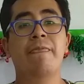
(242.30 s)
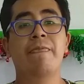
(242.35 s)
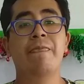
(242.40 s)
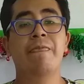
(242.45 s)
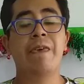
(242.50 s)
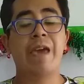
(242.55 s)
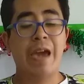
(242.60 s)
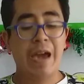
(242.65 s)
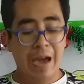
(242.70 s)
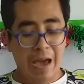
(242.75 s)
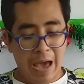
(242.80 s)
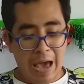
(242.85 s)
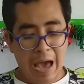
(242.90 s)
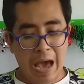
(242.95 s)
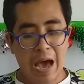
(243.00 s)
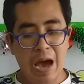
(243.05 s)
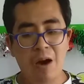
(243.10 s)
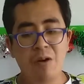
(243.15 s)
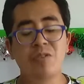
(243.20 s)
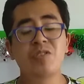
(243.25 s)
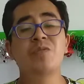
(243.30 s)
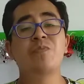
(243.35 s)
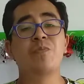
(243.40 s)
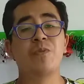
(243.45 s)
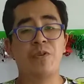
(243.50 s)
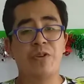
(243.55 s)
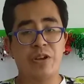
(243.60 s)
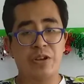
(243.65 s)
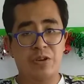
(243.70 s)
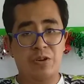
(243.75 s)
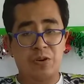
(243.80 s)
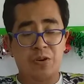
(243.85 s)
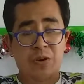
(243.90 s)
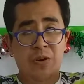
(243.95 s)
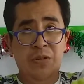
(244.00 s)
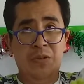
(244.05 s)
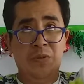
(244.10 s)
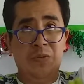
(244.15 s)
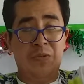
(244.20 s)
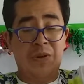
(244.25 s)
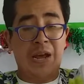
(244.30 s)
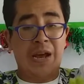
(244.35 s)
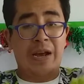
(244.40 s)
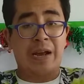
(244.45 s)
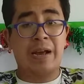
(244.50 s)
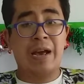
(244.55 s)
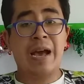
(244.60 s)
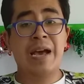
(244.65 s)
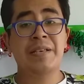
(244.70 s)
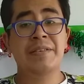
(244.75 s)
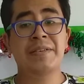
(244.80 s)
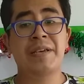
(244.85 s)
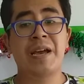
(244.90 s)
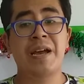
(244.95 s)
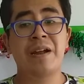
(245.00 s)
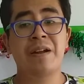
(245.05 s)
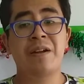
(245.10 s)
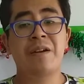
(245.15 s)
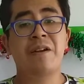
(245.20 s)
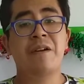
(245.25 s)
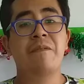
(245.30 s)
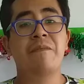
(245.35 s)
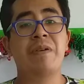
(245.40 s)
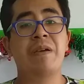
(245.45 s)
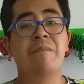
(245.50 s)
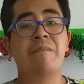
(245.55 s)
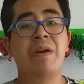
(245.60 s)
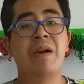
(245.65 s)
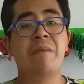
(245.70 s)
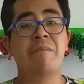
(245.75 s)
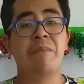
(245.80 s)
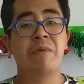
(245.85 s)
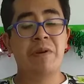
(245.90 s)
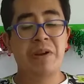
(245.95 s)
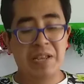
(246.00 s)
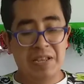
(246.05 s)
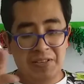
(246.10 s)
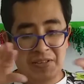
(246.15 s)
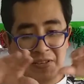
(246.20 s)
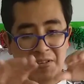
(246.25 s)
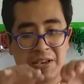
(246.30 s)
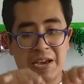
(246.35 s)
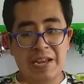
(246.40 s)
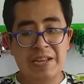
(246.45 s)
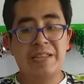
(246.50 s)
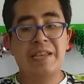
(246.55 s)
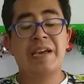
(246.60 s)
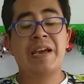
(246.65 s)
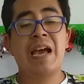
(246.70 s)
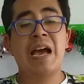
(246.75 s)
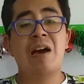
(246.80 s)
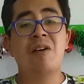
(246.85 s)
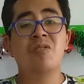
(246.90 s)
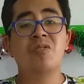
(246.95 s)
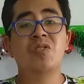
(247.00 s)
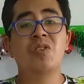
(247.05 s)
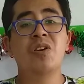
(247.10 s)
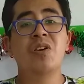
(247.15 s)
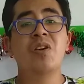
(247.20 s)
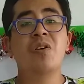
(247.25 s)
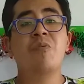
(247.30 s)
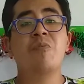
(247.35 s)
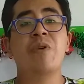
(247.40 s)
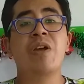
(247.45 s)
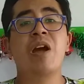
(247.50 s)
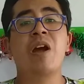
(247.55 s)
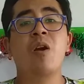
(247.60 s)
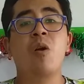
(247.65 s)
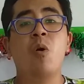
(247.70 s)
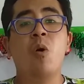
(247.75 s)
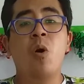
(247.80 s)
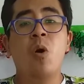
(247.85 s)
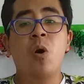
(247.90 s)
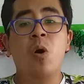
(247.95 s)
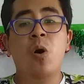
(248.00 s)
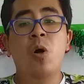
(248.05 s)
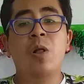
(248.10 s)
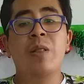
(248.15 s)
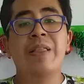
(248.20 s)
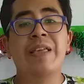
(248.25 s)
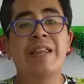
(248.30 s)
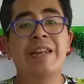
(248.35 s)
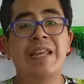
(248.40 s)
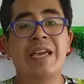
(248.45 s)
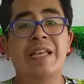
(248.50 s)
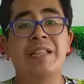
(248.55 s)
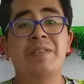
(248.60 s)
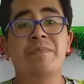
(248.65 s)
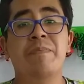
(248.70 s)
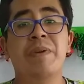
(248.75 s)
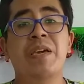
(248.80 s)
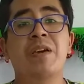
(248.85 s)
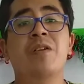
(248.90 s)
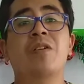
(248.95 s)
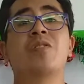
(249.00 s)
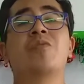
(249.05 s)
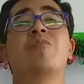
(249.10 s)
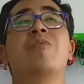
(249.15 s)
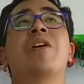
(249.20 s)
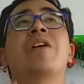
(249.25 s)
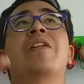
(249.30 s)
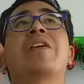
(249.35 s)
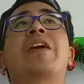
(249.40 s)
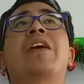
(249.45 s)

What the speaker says: the house, very good, una casa. Remember, inside the house, we are all in it, because we're